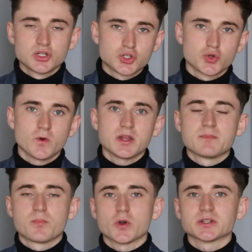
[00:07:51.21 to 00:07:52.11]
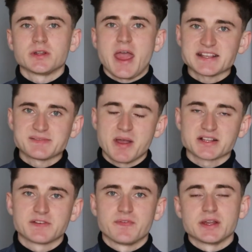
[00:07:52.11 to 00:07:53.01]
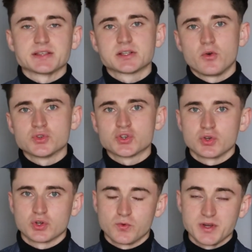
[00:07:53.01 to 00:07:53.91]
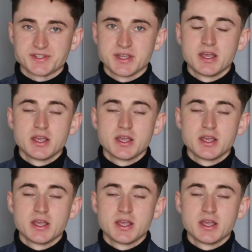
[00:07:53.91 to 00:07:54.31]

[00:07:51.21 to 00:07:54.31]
2 important aspects that is going to increase